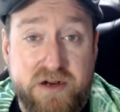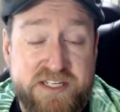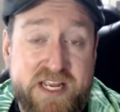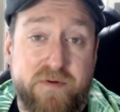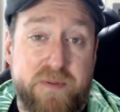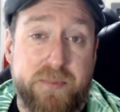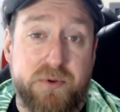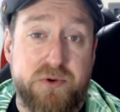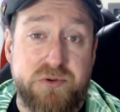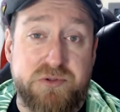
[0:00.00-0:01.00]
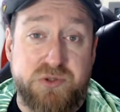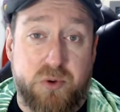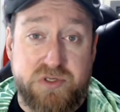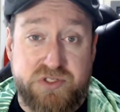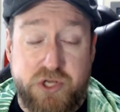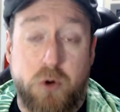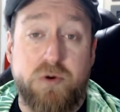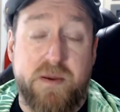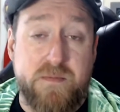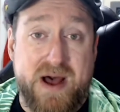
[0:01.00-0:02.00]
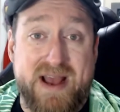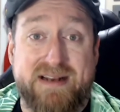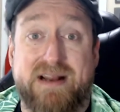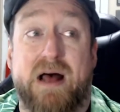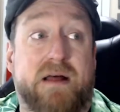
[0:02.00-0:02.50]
team of people whose Zords don't combine.